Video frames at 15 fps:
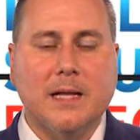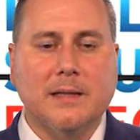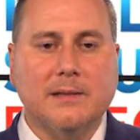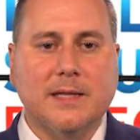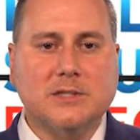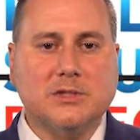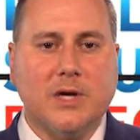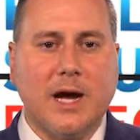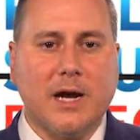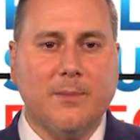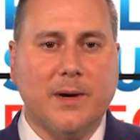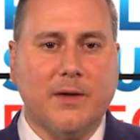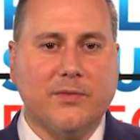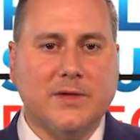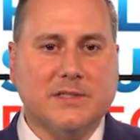let's talk
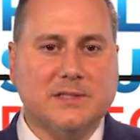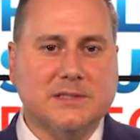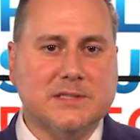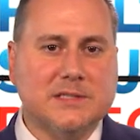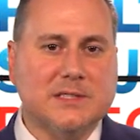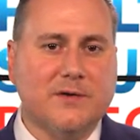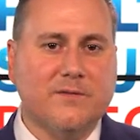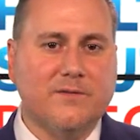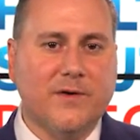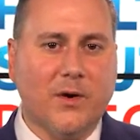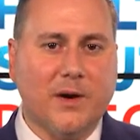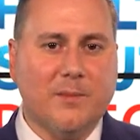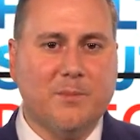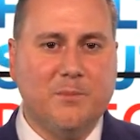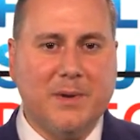about this, because this is a
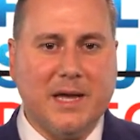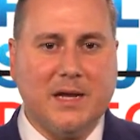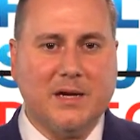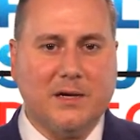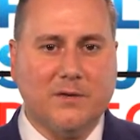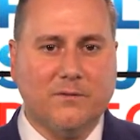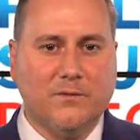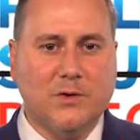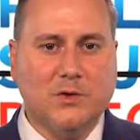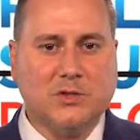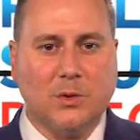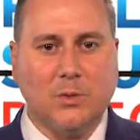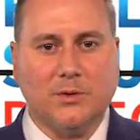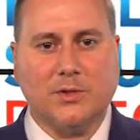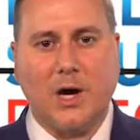very big
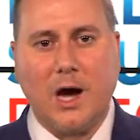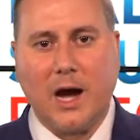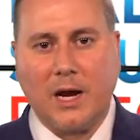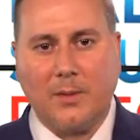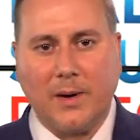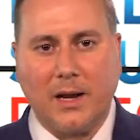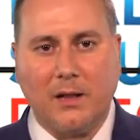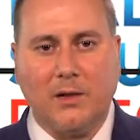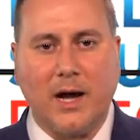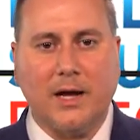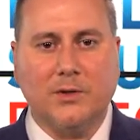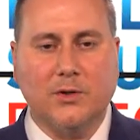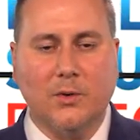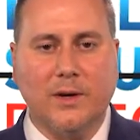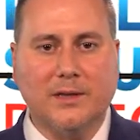confusion we'll talk about a
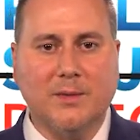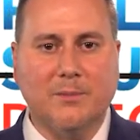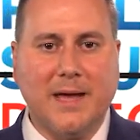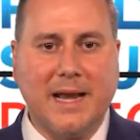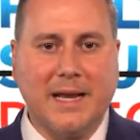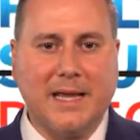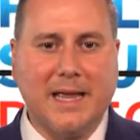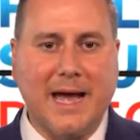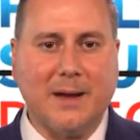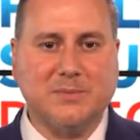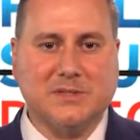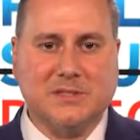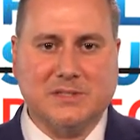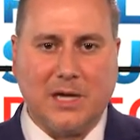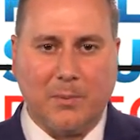lot during the Medigap
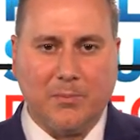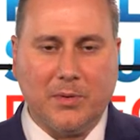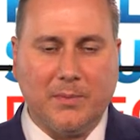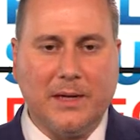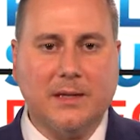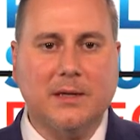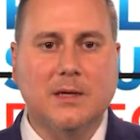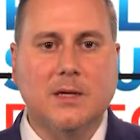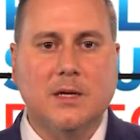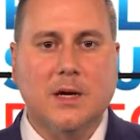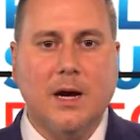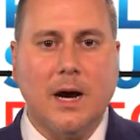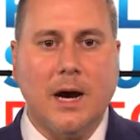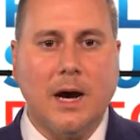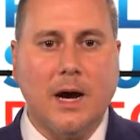supplement
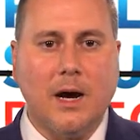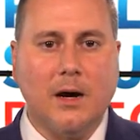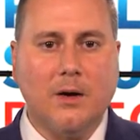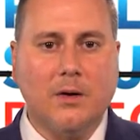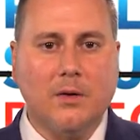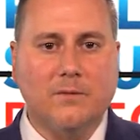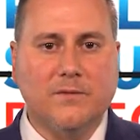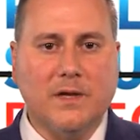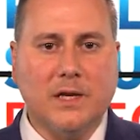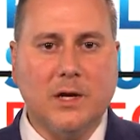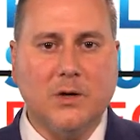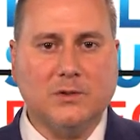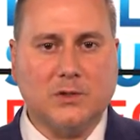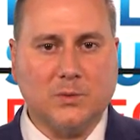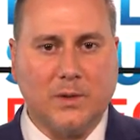
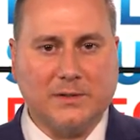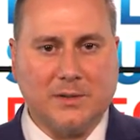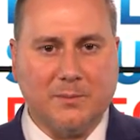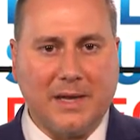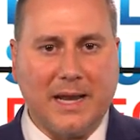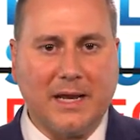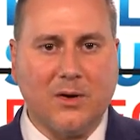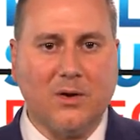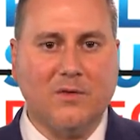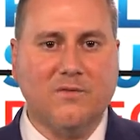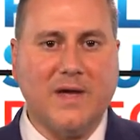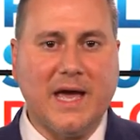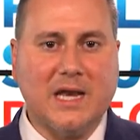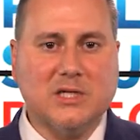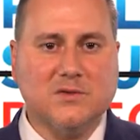videos as well as the Medicare
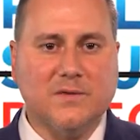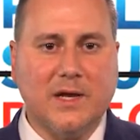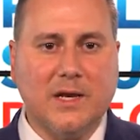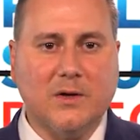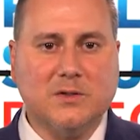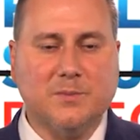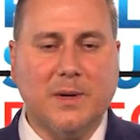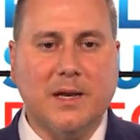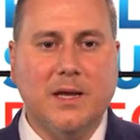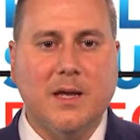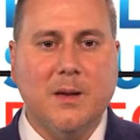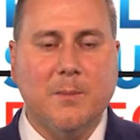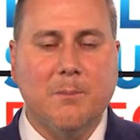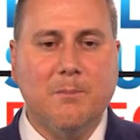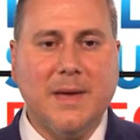Advantage videos. But
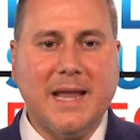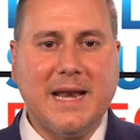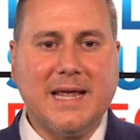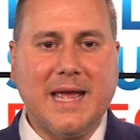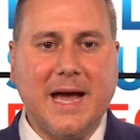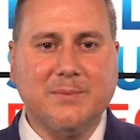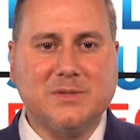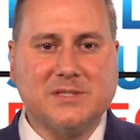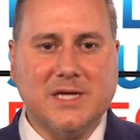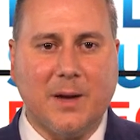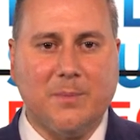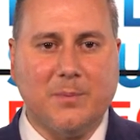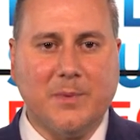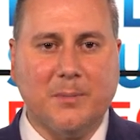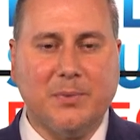Medigap
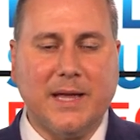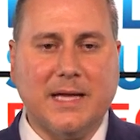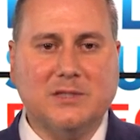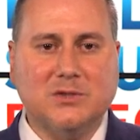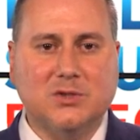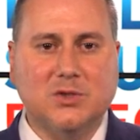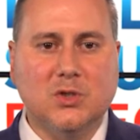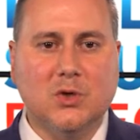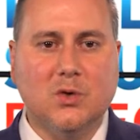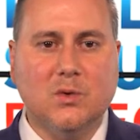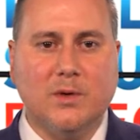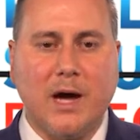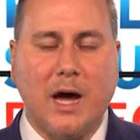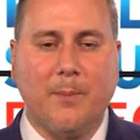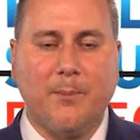supplement plans do
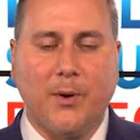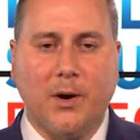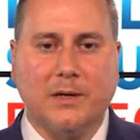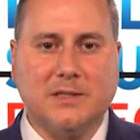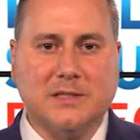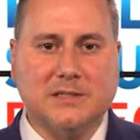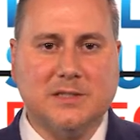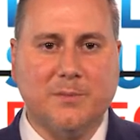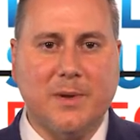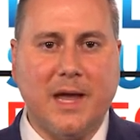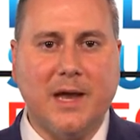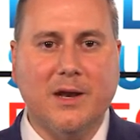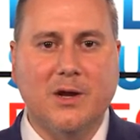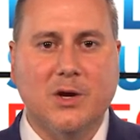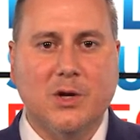not
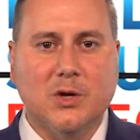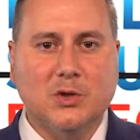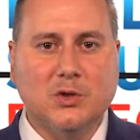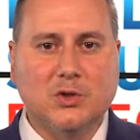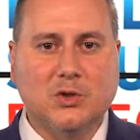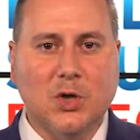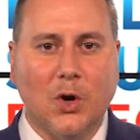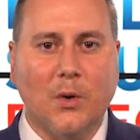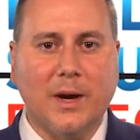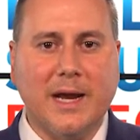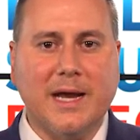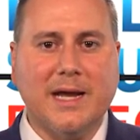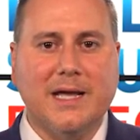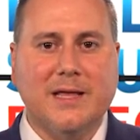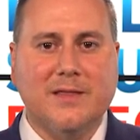participate
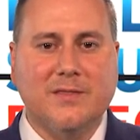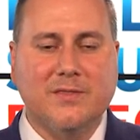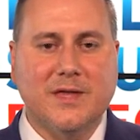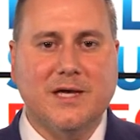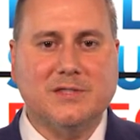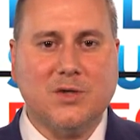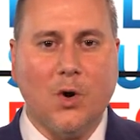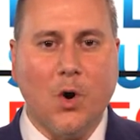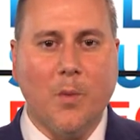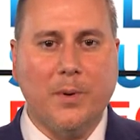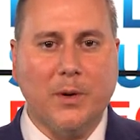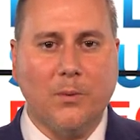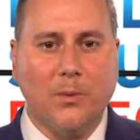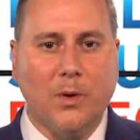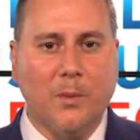during this
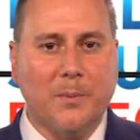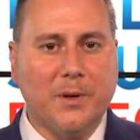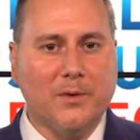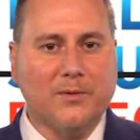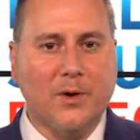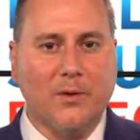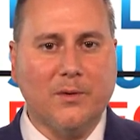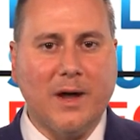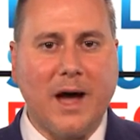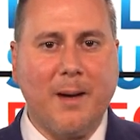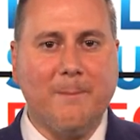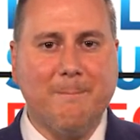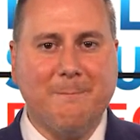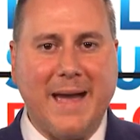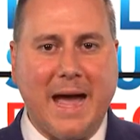open enrollment period. They're
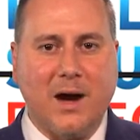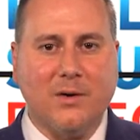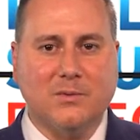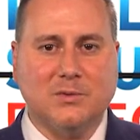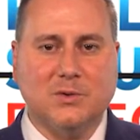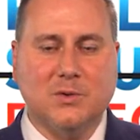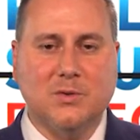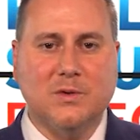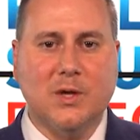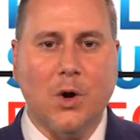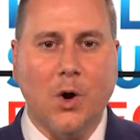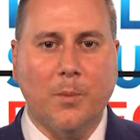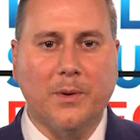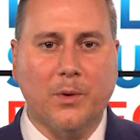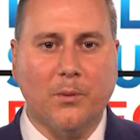not bound to the
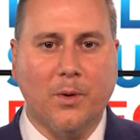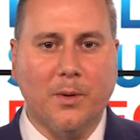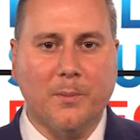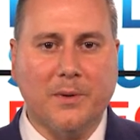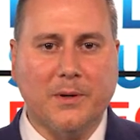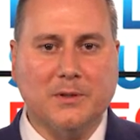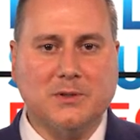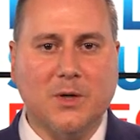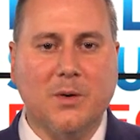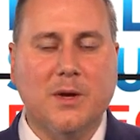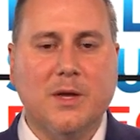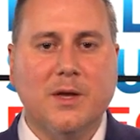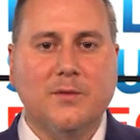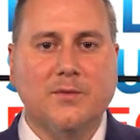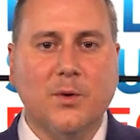open enrollment period. So
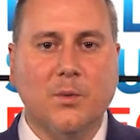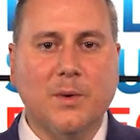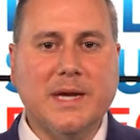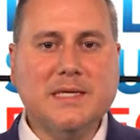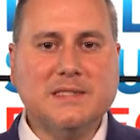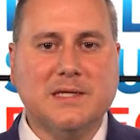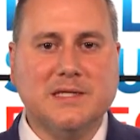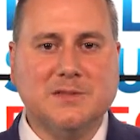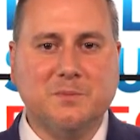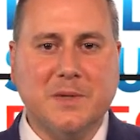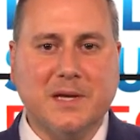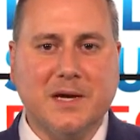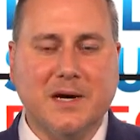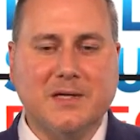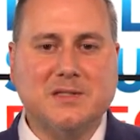the reason is
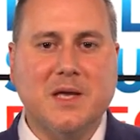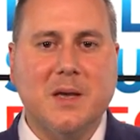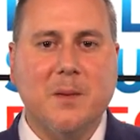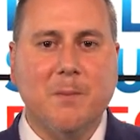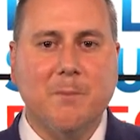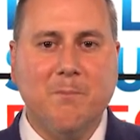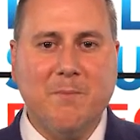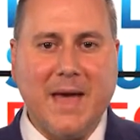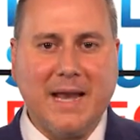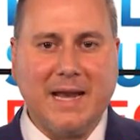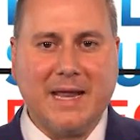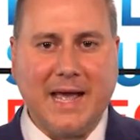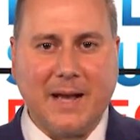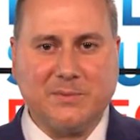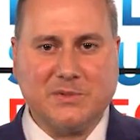because
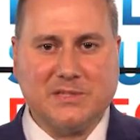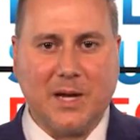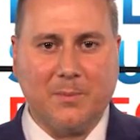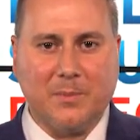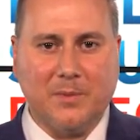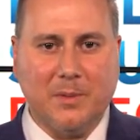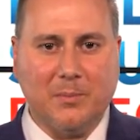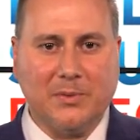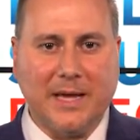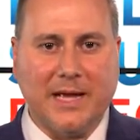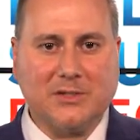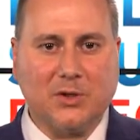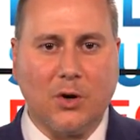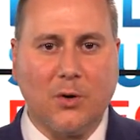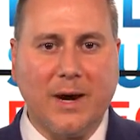Medigap supplement
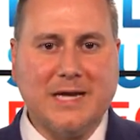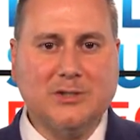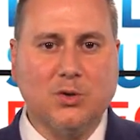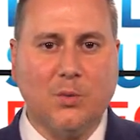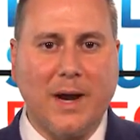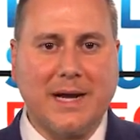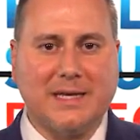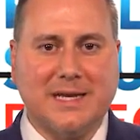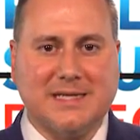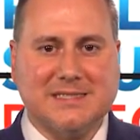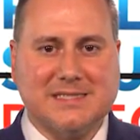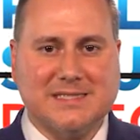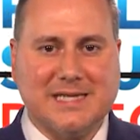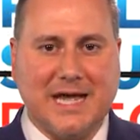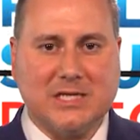plans are a direct
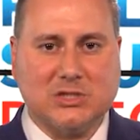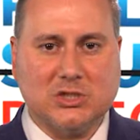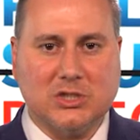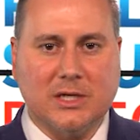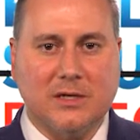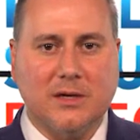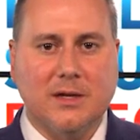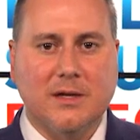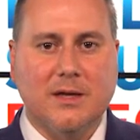extension